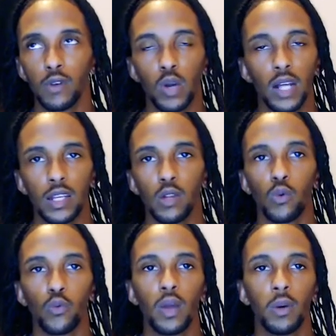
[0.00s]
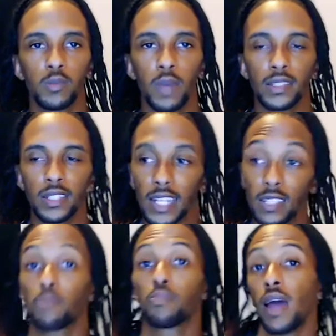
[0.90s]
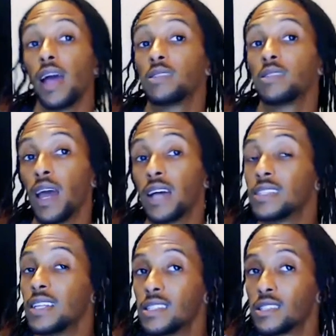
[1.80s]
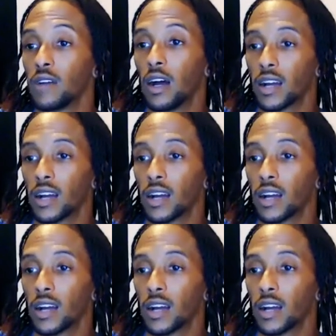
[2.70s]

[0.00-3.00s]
Now, when I say no fuimos, basically that's a past tense